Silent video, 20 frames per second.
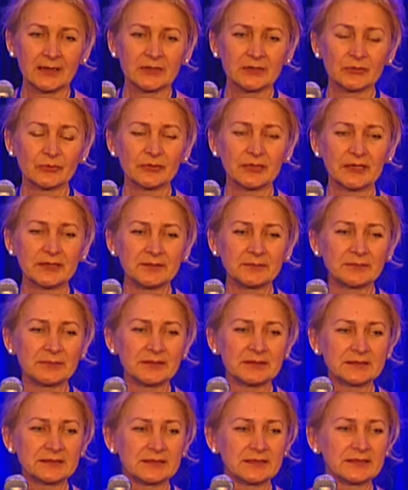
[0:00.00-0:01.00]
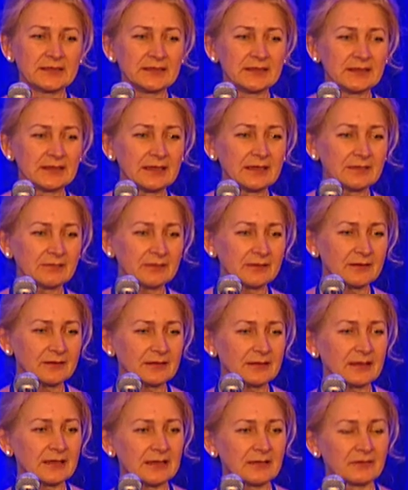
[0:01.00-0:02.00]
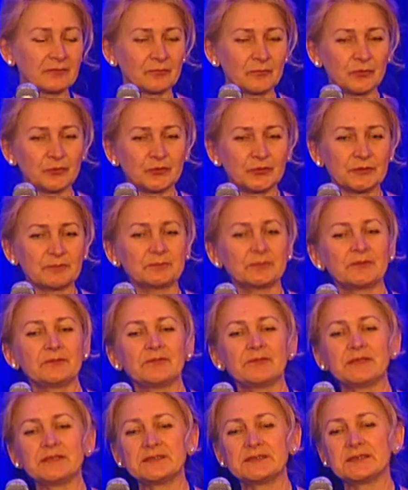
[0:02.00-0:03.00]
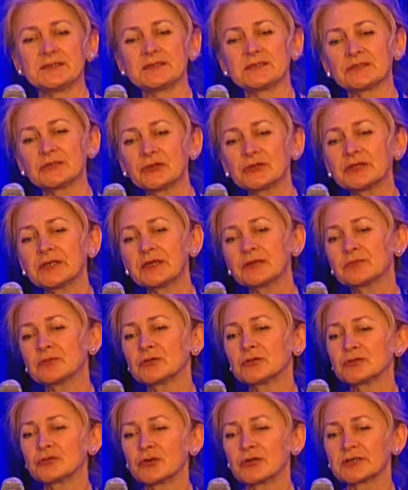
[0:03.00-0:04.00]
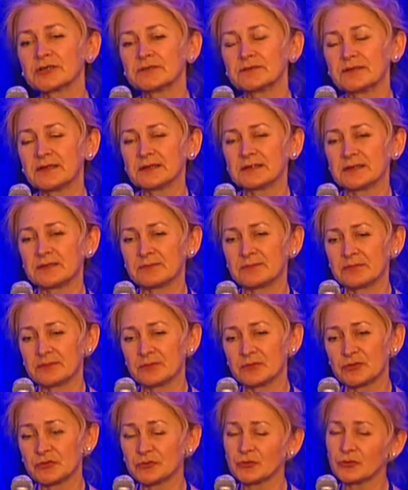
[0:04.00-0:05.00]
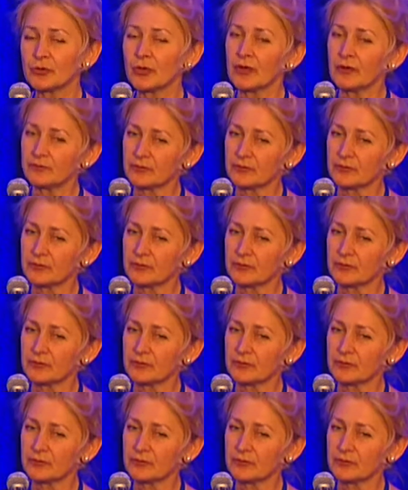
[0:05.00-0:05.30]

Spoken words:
So that means that even if mutant P53 is not able to activate MDM2,